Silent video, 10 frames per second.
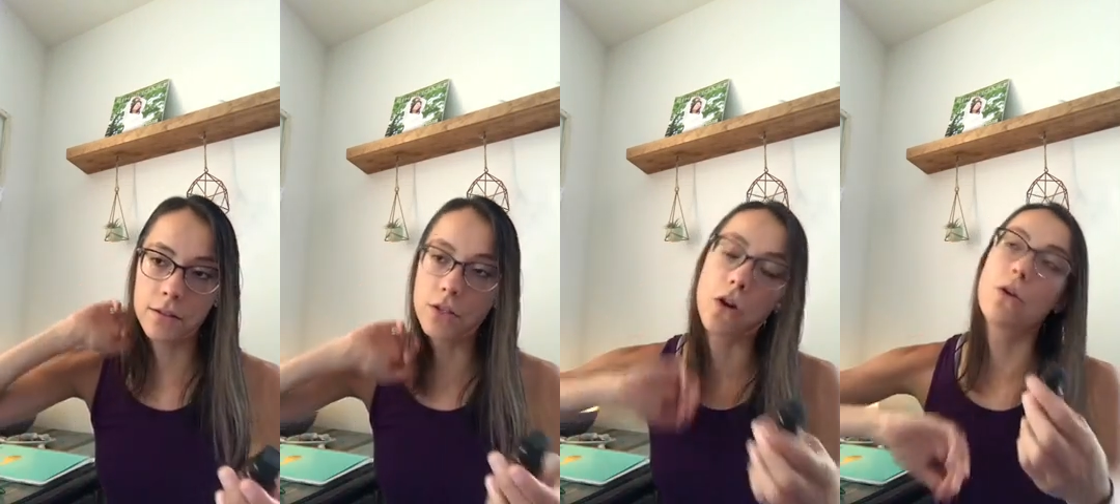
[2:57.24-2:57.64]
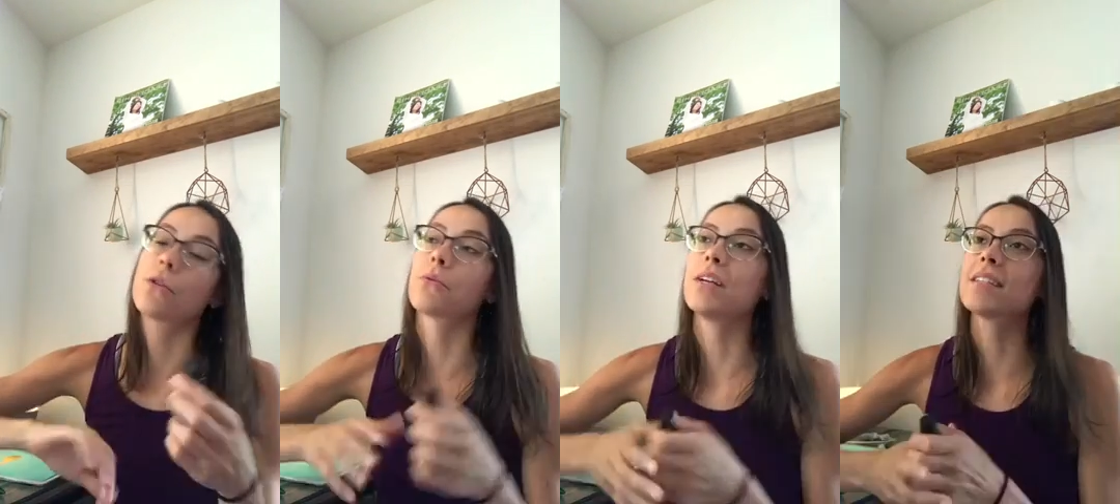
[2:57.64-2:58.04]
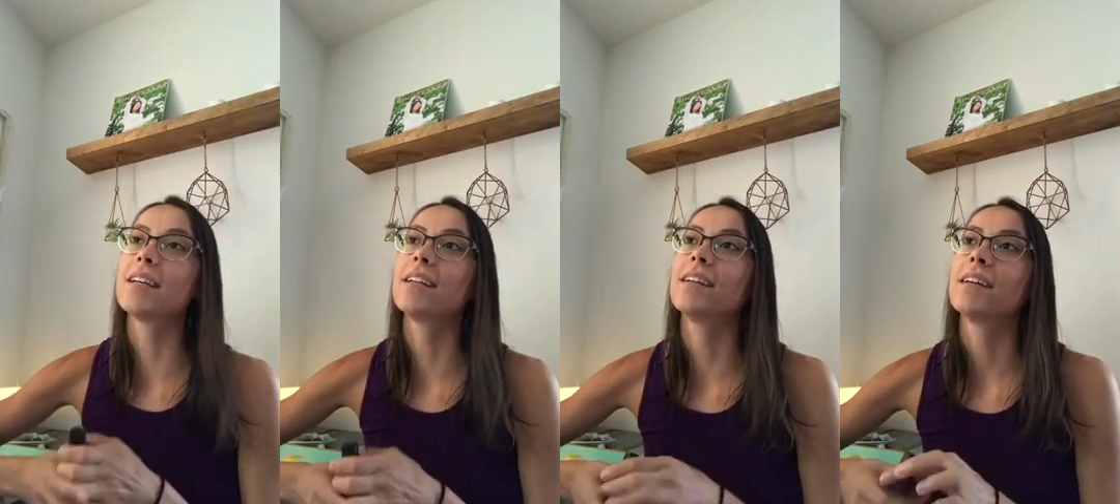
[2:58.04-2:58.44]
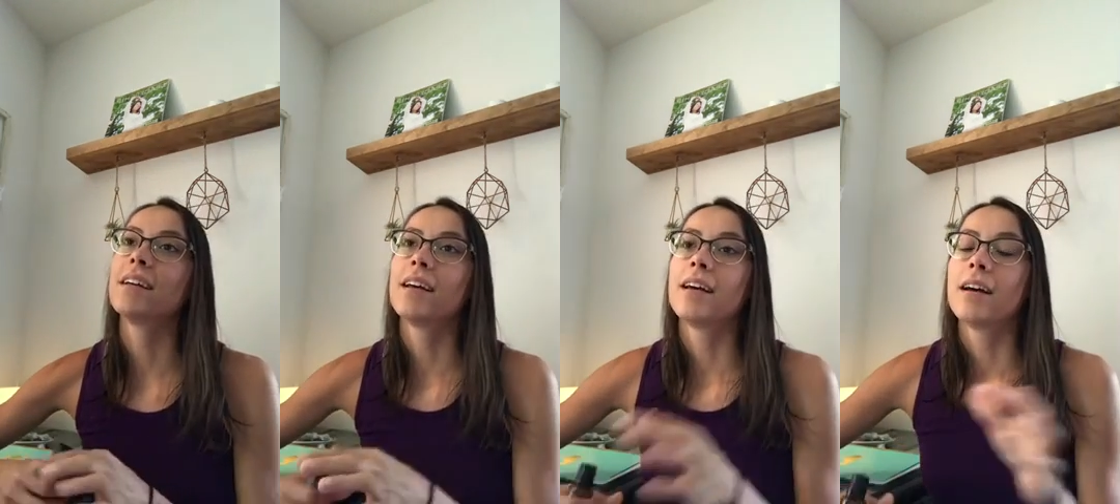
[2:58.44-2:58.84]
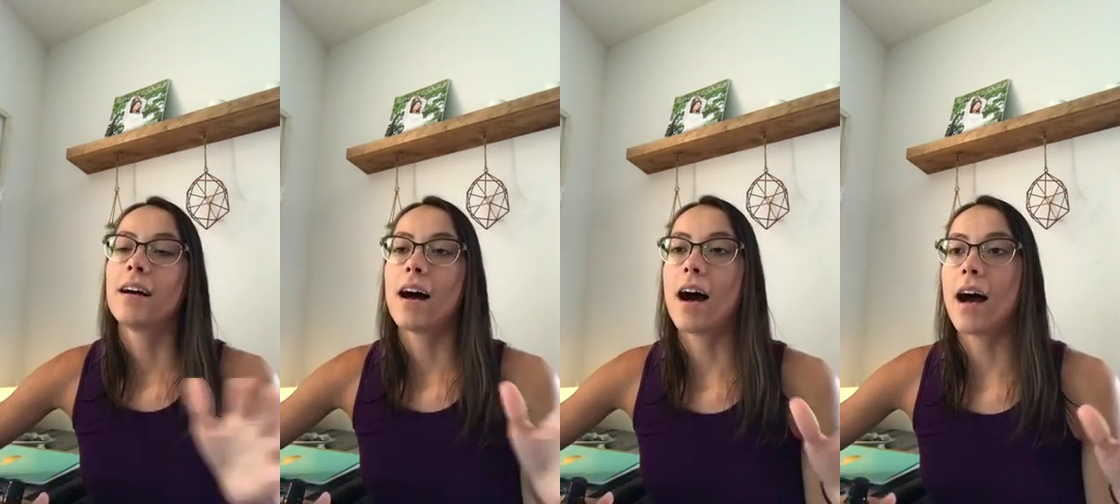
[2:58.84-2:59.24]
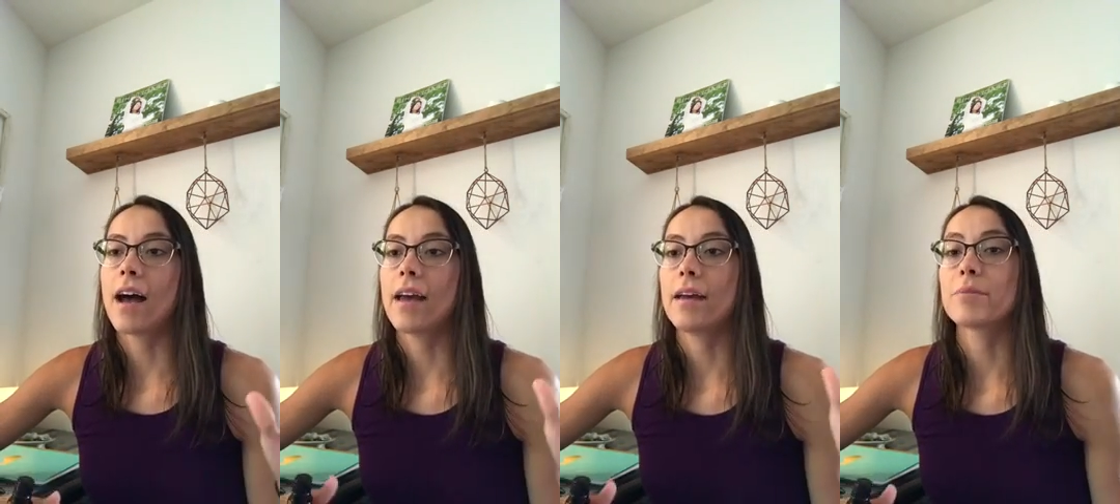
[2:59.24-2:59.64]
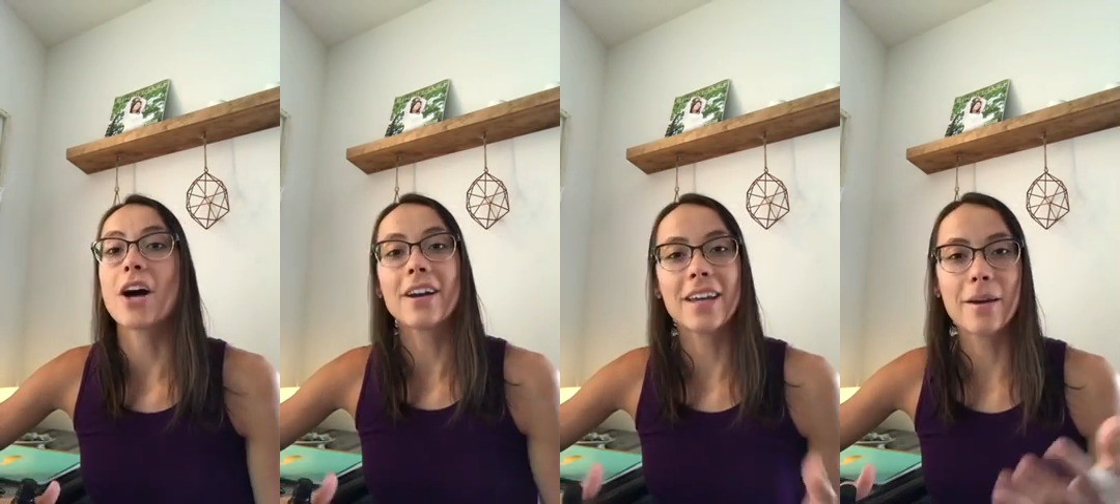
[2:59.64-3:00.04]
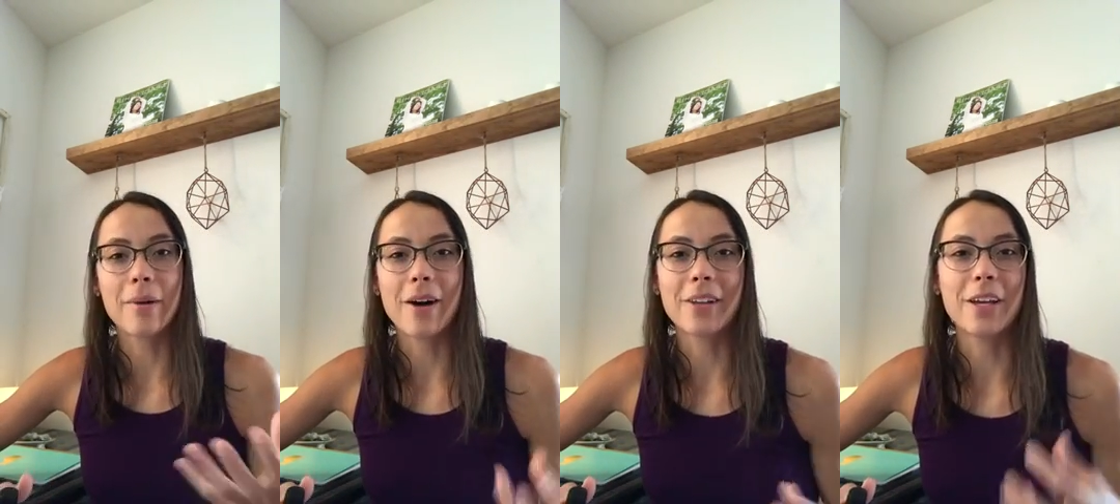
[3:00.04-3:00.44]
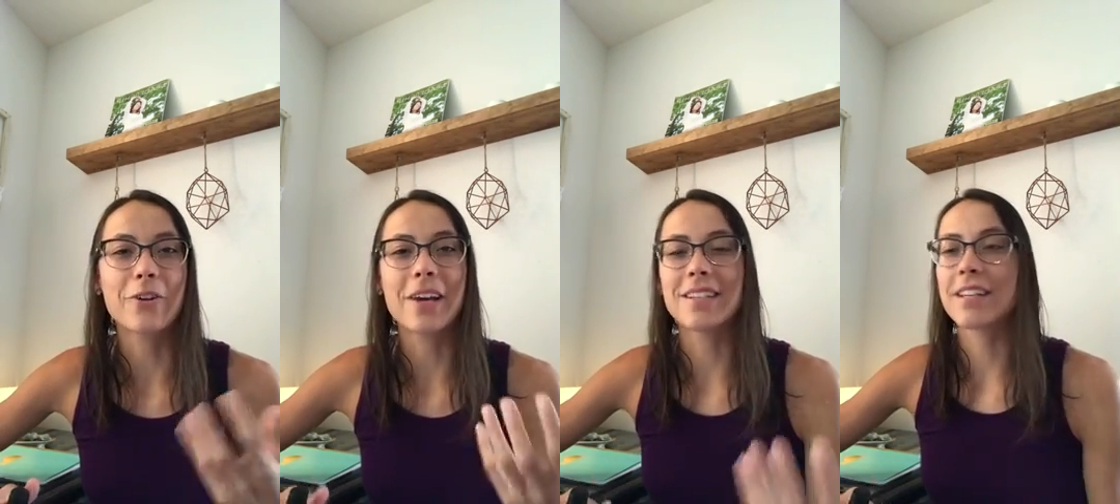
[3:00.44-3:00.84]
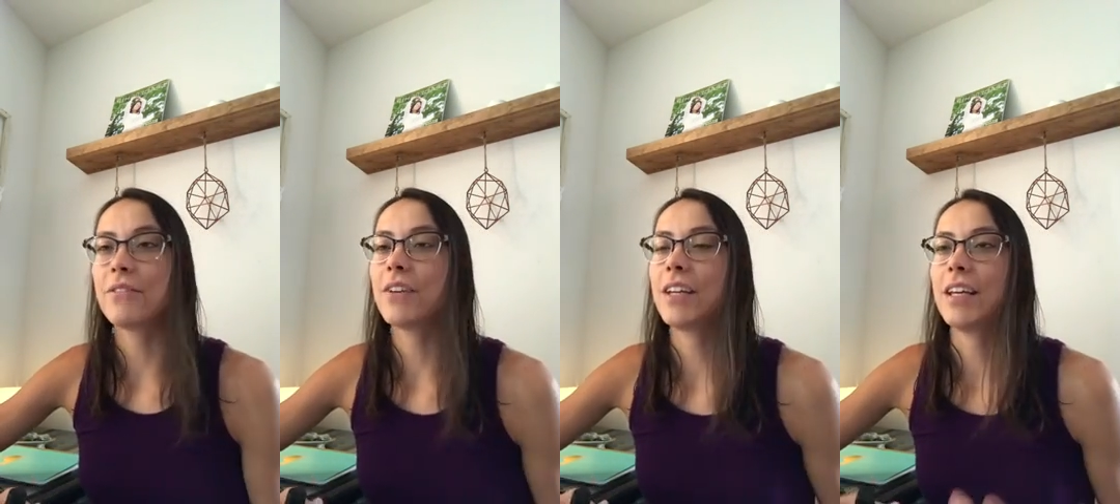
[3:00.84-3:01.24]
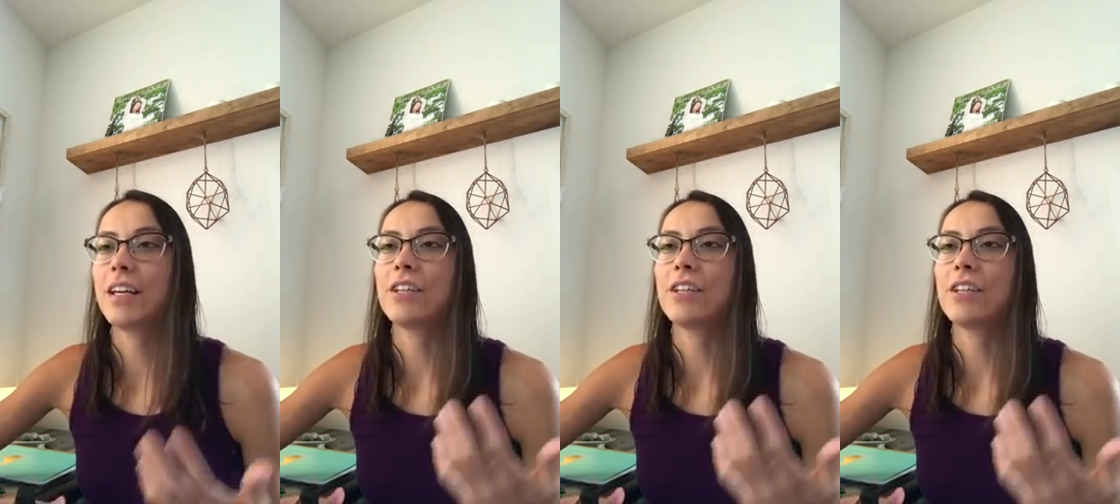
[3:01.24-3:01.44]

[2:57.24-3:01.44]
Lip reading: so the reason I am talking about creativity